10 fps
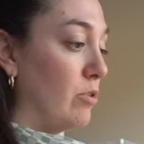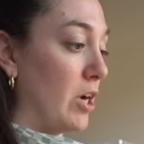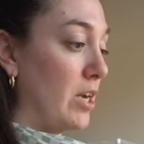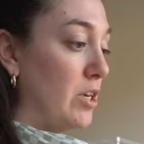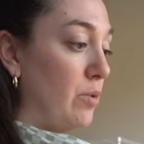
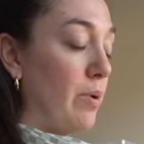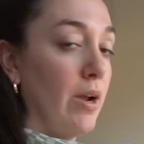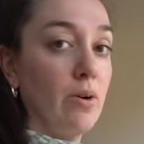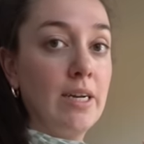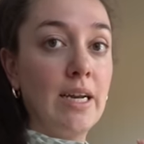trying to
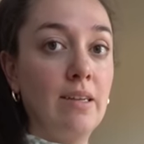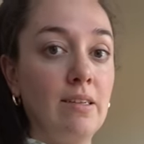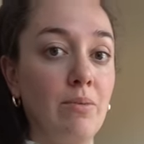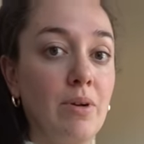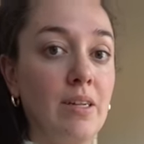prioritize
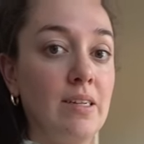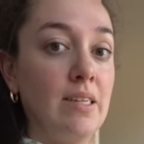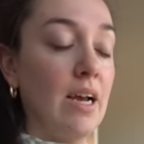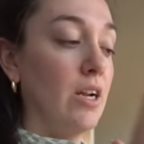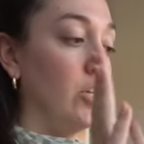the ones
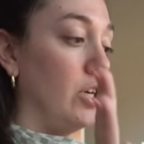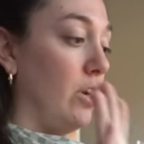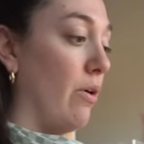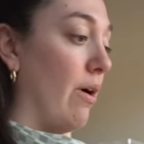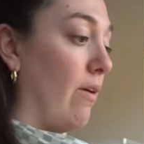that should
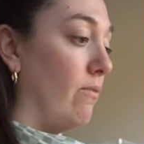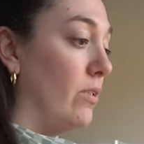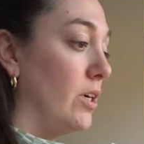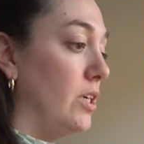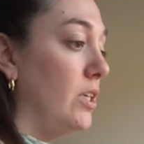go out
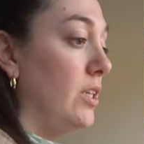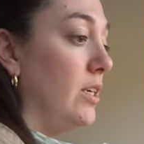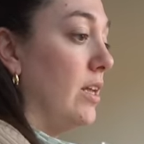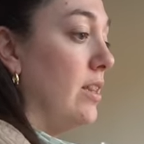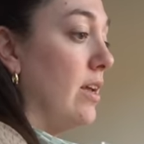
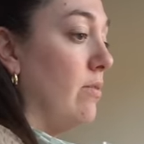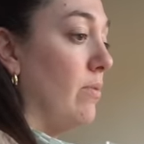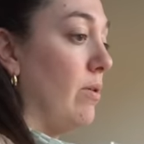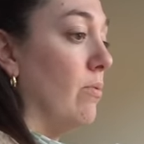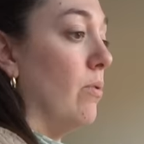first, and then
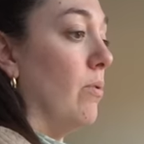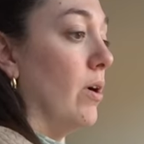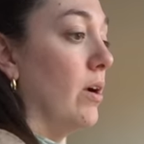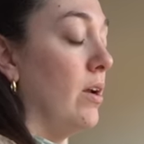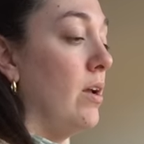we will
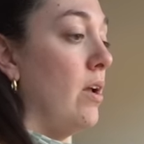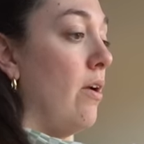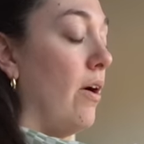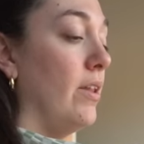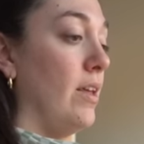work
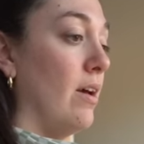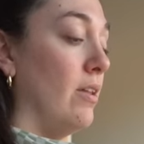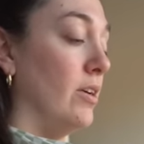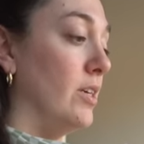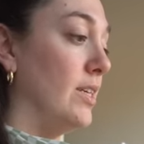on the
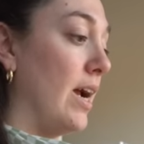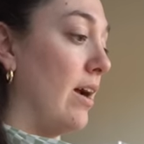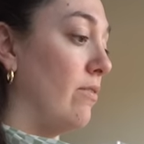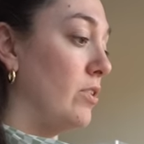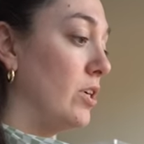others
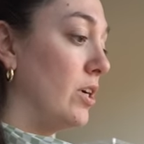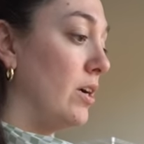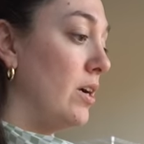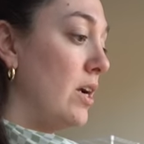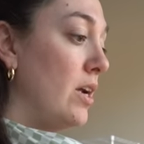
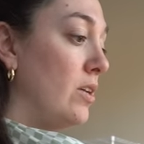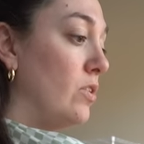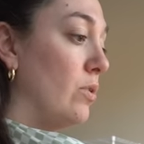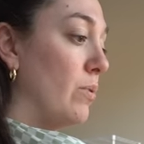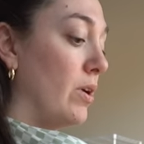after.
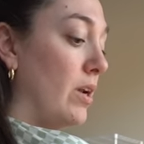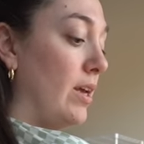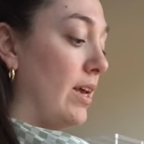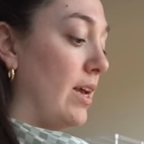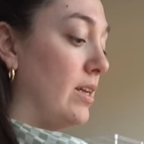So we're gonna
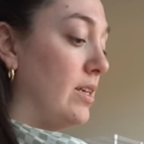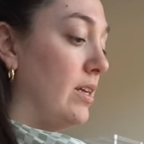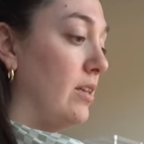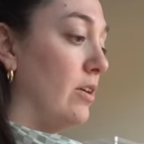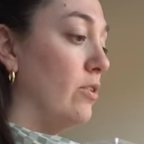get
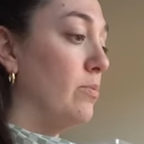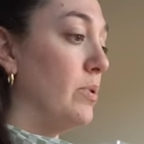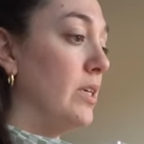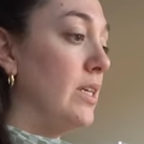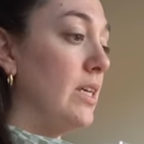those
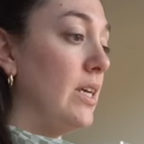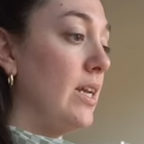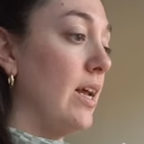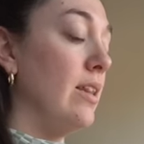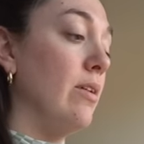
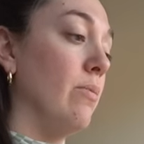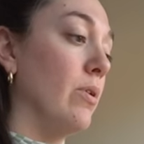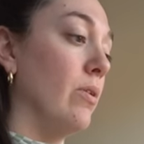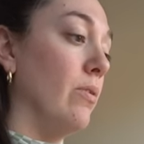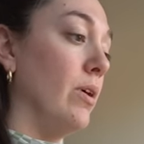printed, and then
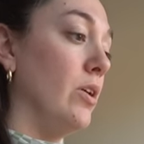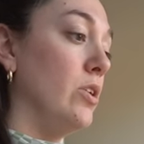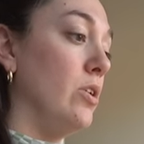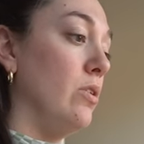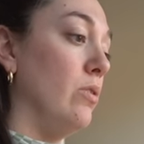we're going
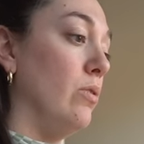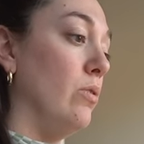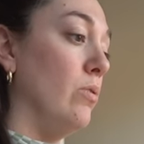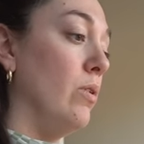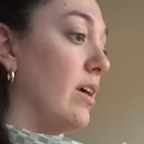
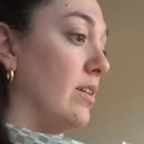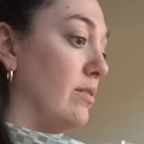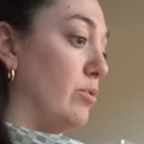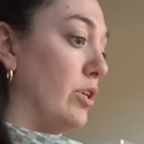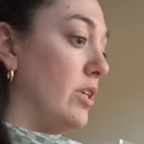to cut
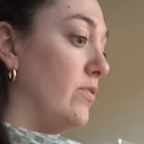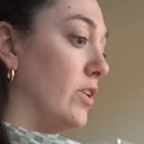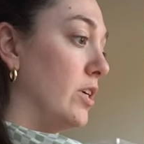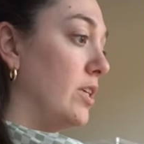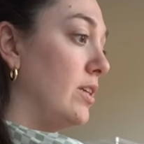some
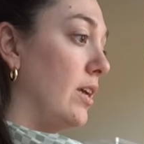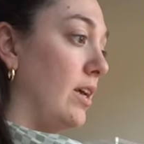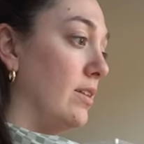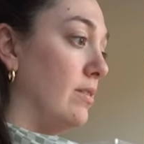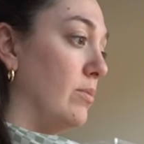transfers and
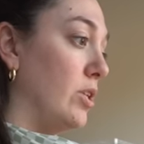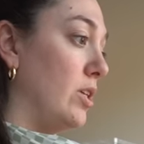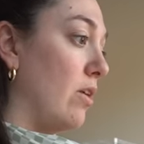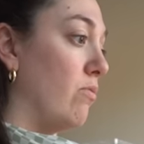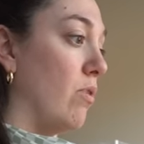get some
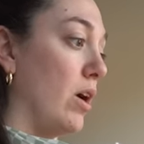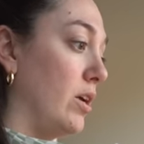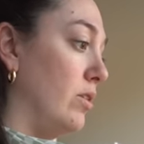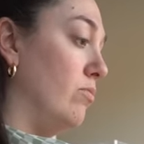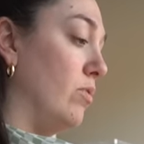stuff
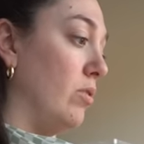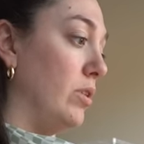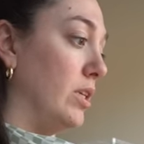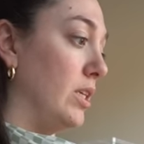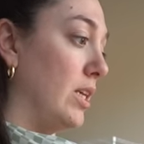rocking and
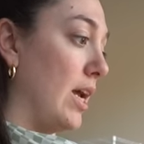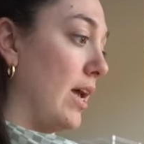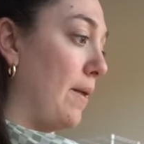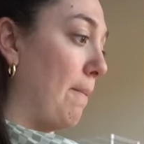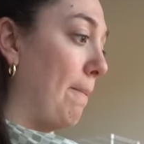rolling today.